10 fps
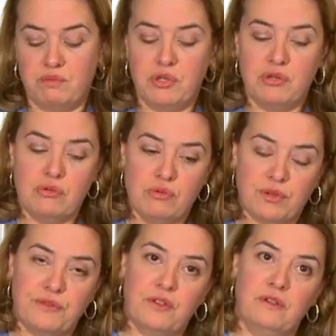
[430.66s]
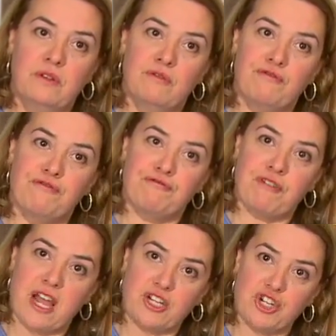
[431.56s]
beautiful,
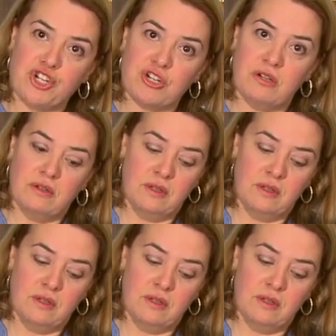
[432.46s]
fresh,